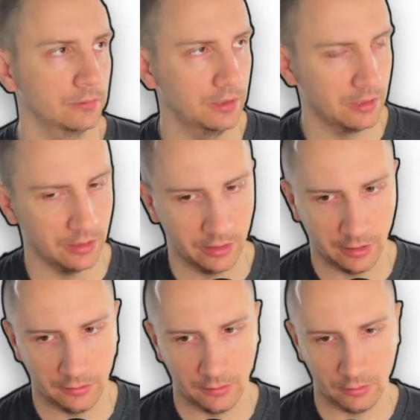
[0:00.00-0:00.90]
It's
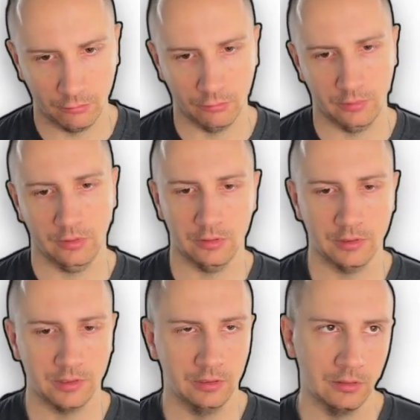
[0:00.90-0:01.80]
connected to the
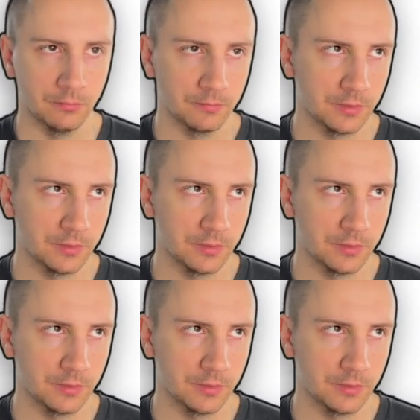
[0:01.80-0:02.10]
system